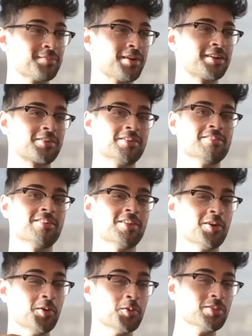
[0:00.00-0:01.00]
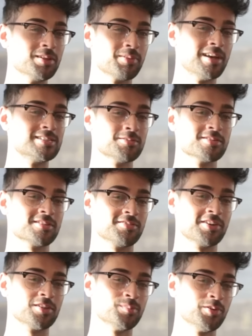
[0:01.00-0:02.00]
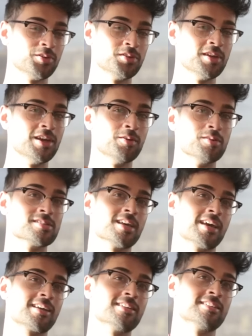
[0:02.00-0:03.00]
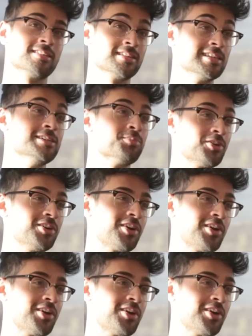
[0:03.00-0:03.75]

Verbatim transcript: a microwave, and the only place it was available was like deeper in